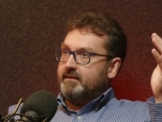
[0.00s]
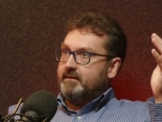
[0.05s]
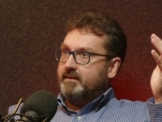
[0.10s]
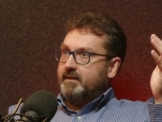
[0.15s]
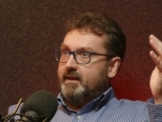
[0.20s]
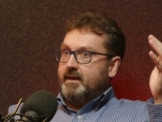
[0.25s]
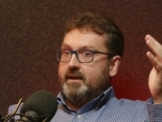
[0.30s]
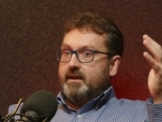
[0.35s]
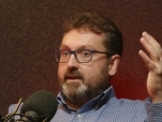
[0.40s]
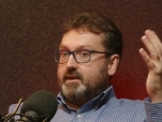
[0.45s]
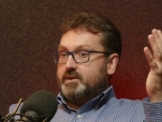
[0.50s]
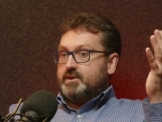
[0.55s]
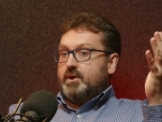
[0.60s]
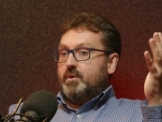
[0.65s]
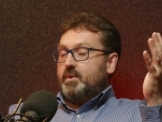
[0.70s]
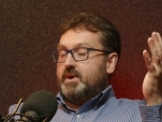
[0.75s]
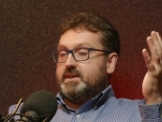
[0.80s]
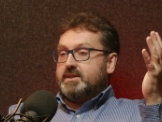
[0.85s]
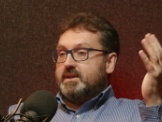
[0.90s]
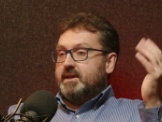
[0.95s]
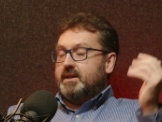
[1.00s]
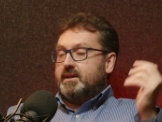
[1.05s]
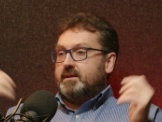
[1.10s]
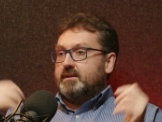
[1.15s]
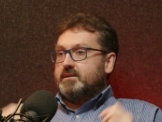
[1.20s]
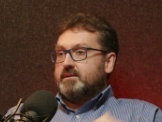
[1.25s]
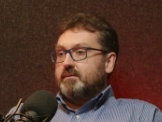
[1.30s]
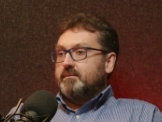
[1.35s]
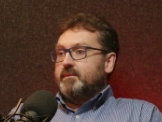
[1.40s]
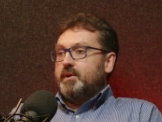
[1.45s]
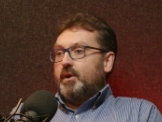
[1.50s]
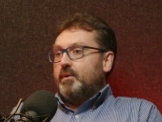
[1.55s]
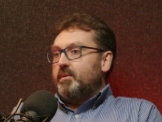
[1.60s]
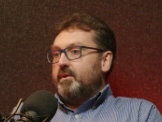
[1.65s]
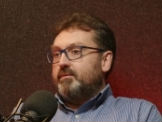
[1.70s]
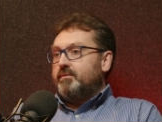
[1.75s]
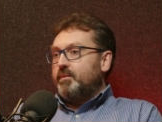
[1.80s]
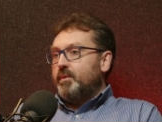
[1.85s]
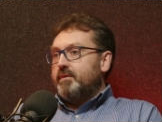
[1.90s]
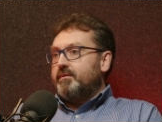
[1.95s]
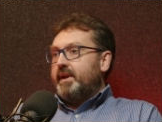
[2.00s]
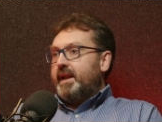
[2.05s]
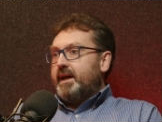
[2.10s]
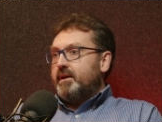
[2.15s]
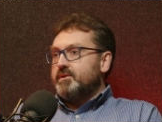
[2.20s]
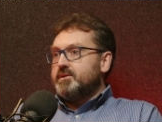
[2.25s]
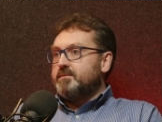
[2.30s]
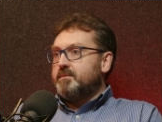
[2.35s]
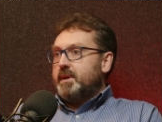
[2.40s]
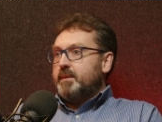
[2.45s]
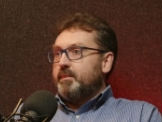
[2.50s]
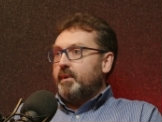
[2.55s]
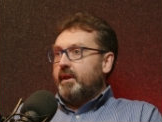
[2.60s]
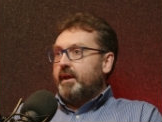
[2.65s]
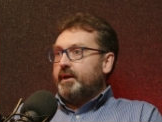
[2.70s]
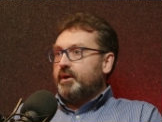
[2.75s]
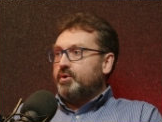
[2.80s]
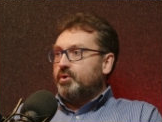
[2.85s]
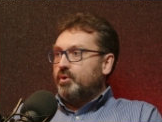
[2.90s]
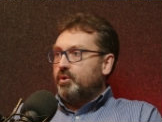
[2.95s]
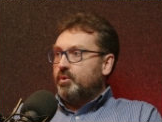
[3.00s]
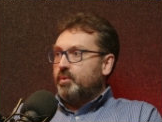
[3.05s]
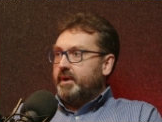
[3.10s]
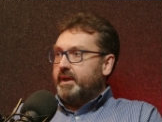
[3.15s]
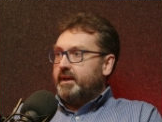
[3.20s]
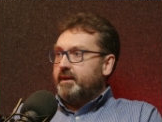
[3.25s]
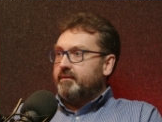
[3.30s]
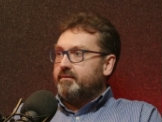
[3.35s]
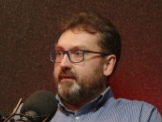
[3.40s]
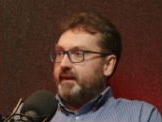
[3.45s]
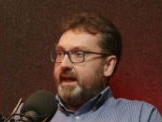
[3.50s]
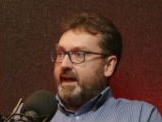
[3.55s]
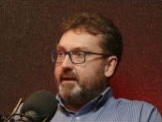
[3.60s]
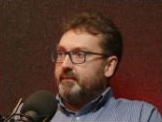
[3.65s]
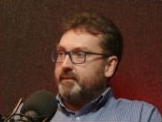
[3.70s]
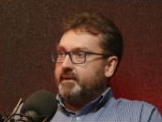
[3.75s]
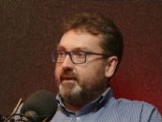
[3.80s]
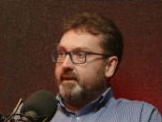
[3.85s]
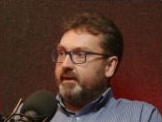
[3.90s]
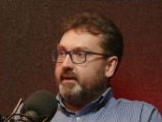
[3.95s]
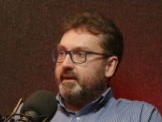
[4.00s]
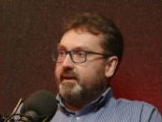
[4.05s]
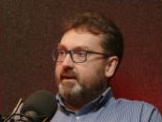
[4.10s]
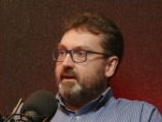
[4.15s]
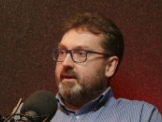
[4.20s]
And so we're seeing some, we've announced people like CoreWeave, Lambda,